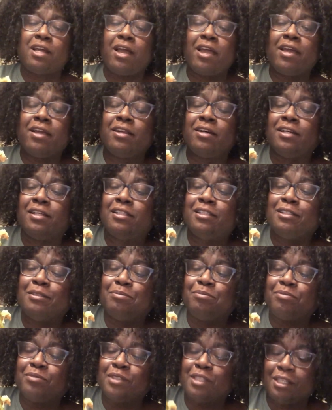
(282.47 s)
And
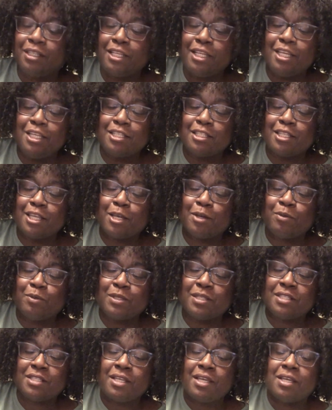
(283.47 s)
the lead singer
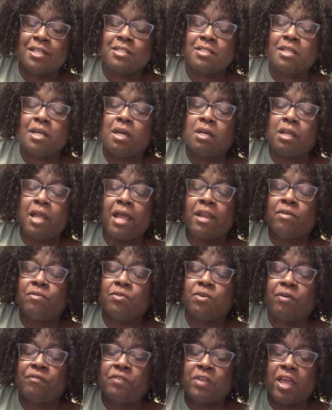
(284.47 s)
would sing song. I
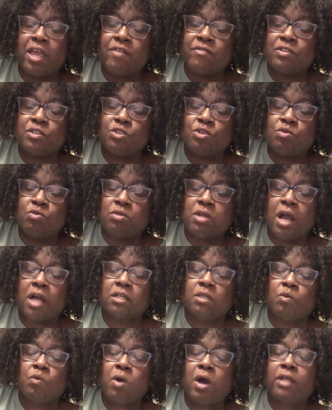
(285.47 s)
don't know if they even do
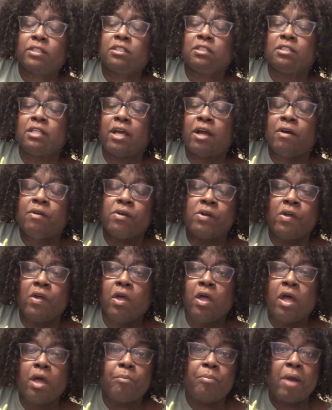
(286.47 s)
Dr. Watts now.
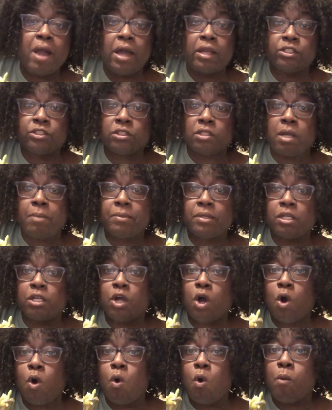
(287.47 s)
Probably something in
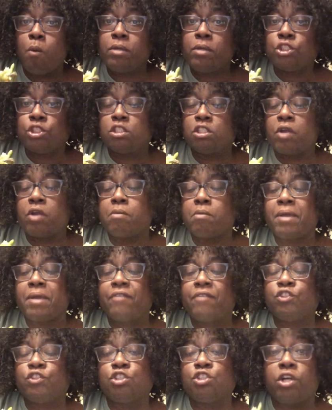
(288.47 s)
the old missionary
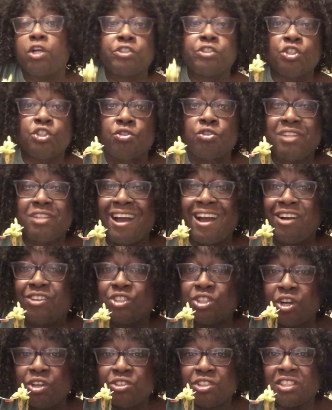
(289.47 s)
Baptist church. Do y'all
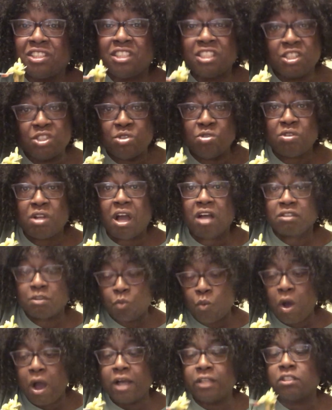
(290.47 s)
churches still do Dr.
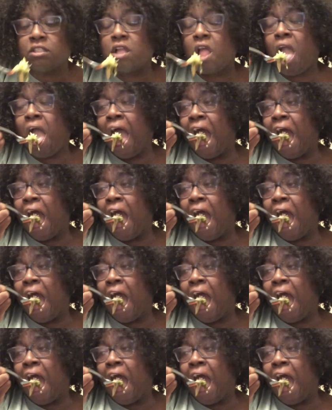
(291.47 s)
Watts?